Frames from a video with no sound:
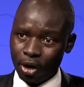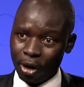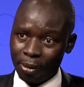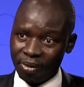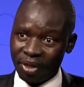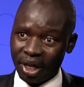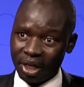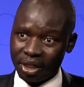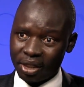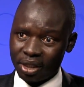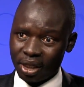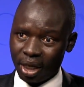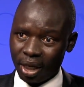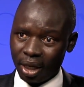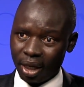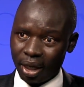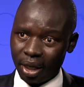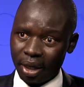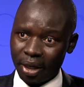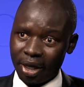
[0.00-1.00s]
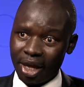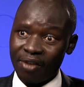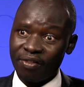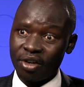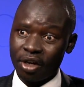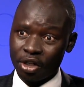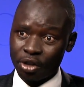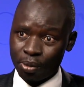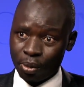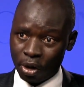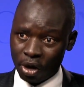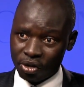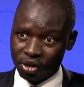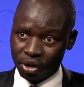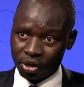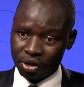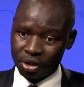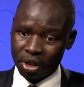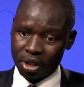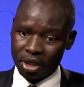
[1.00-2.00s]
of that governance
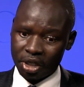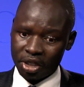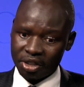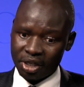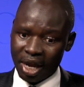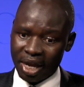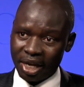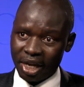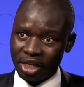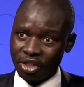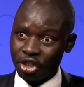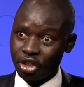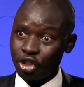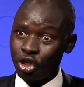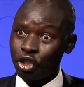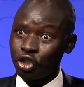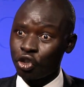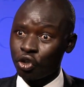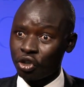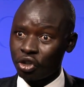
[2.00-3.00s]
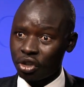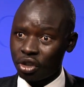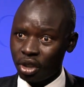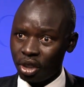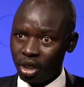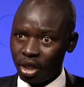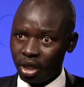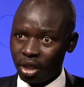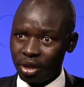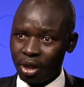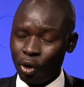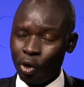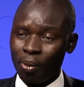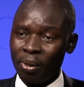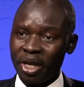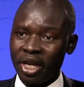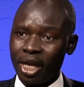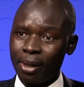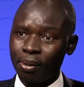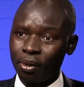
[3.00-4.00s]
process, designing institutions that
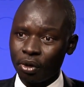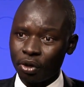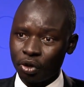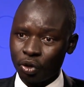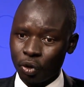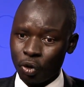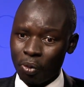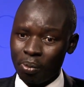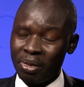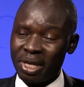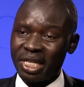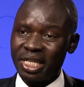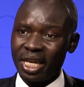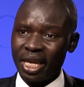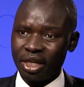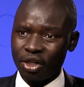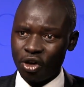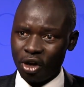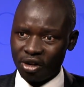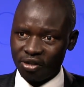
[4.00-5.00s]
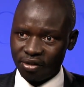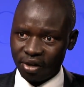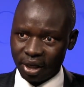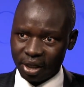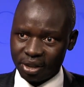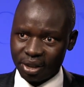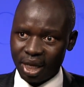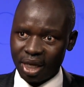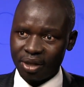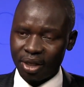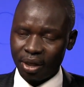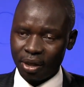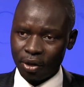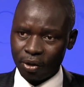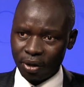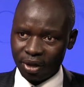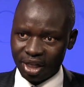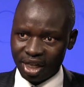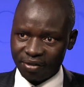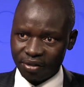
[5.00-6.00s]
will be able to mediate conflicts at the
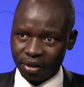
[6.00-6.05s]
local